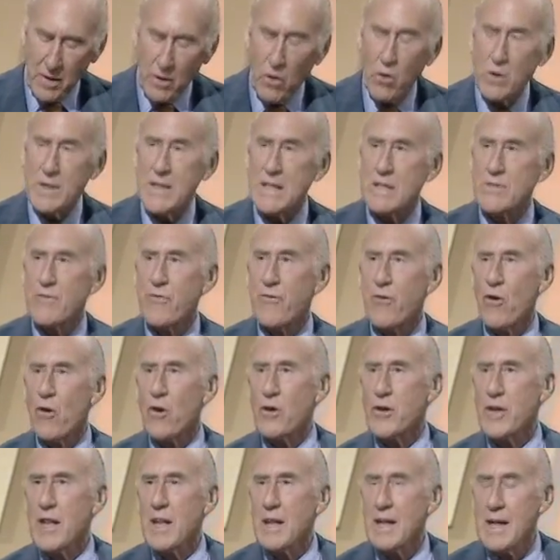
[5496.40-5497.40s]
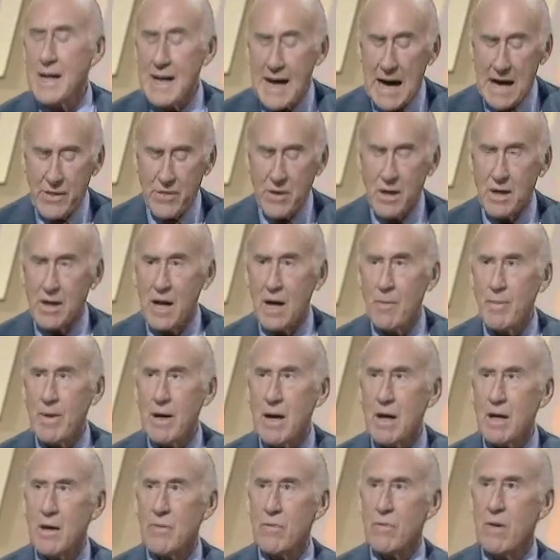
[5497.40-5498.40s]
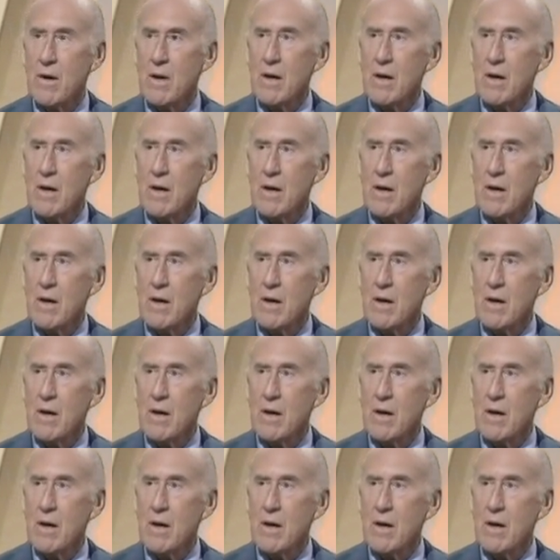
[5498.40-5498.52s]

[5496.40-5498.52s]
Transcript: All this frothy lather coming out of...